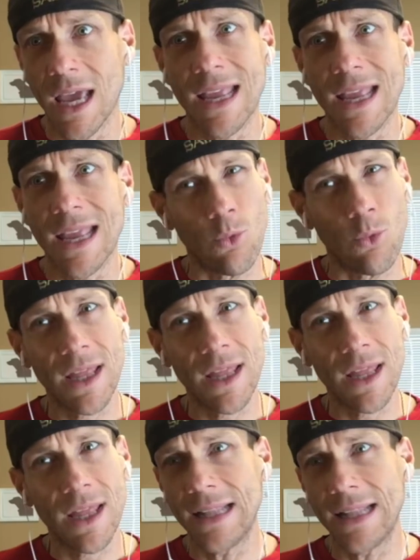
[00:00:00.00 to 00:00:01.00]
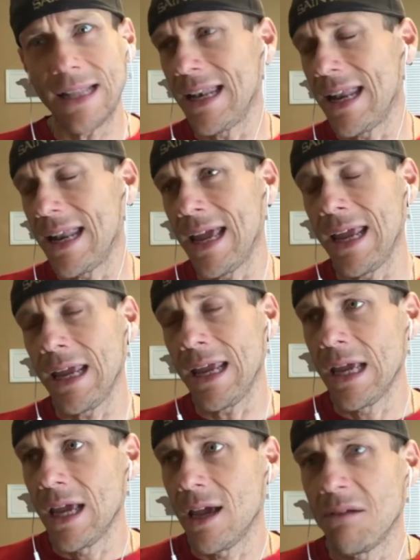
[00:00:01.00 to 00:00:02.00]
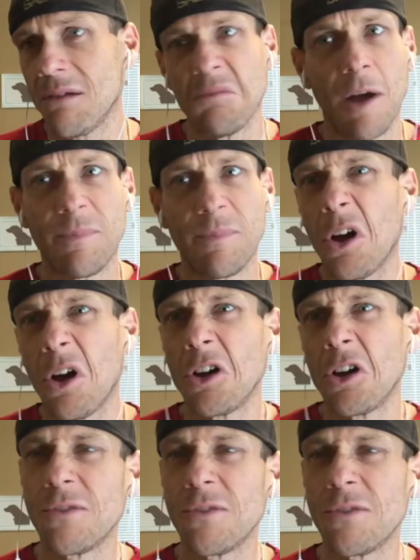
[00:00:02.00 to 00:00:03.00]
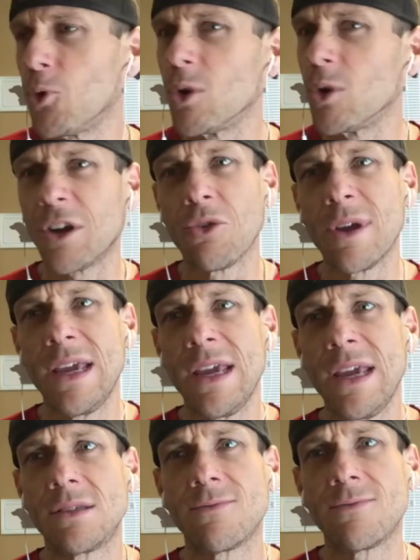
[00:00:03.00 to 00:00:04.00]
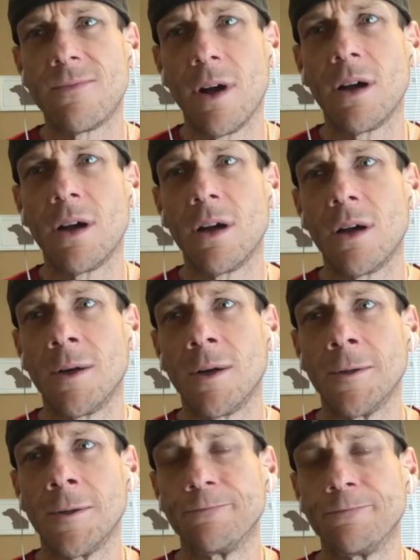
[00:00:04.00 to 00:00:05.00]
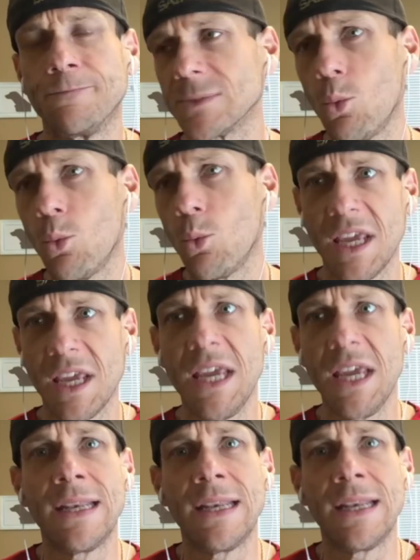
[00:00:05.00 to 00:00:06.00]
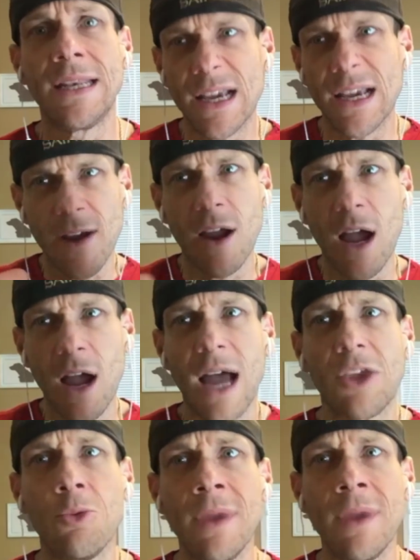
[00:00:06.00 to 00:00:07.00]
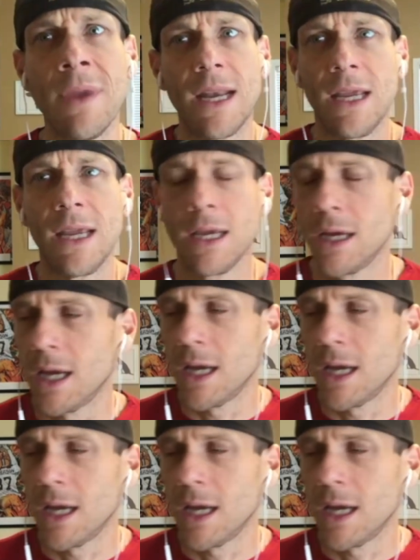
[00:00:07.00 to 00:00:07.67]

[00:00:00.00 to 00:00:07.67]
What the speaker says: It got really hot that day, up to 104 degrees with the heat index, very high humidity